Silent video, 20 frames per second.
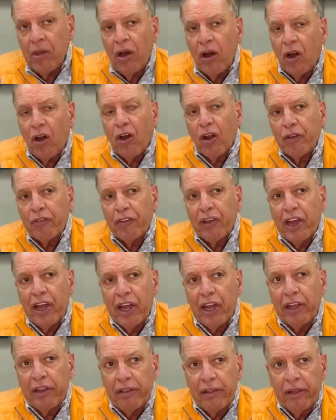Are
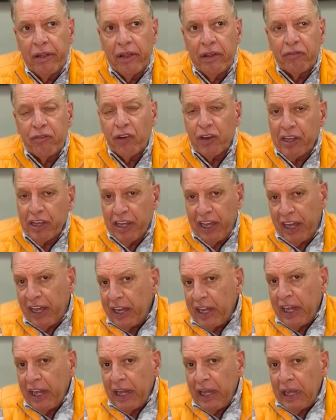they
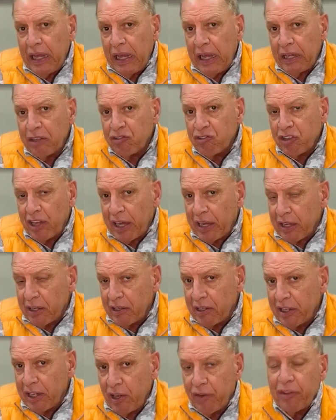forgetting?
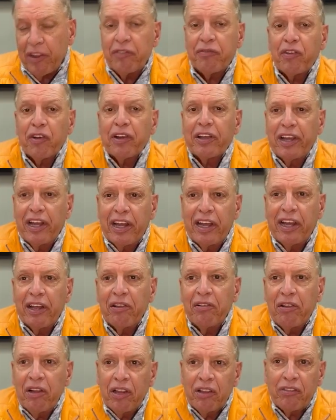Secondly, are they
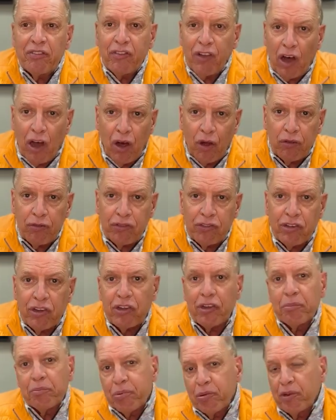forgetting thoughts to
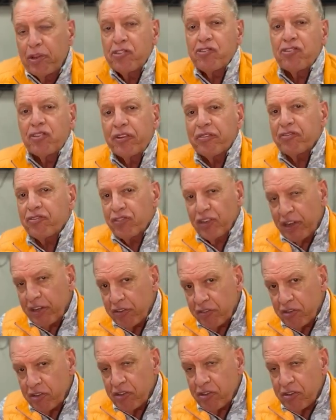completion of
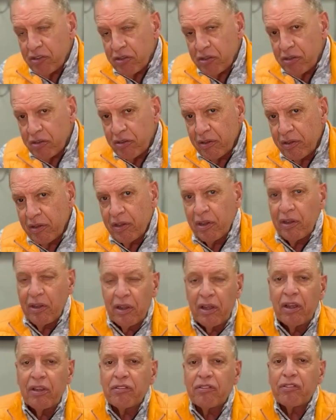sentences?
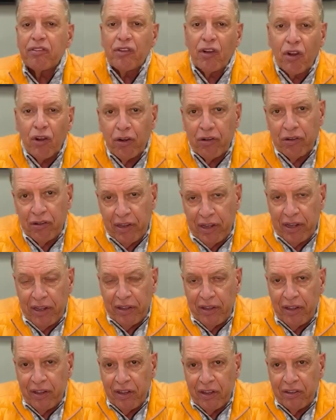
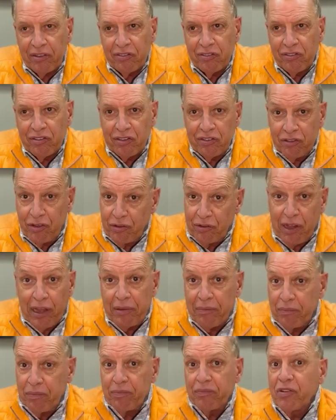Thirdly, do
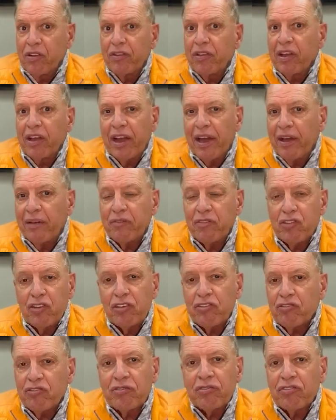they have
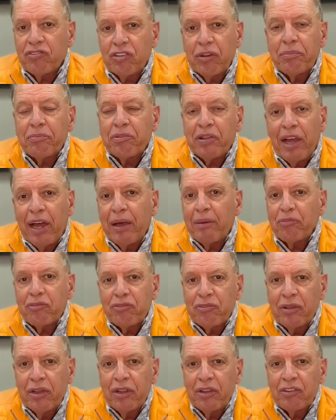just
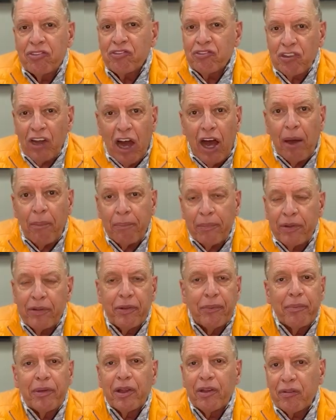sometimes stop in
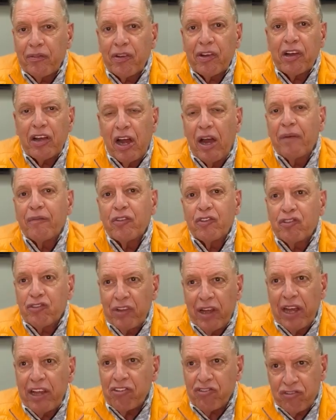the middle of a
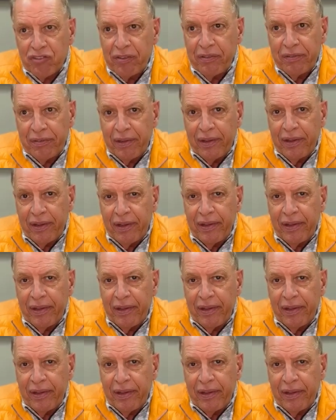conversation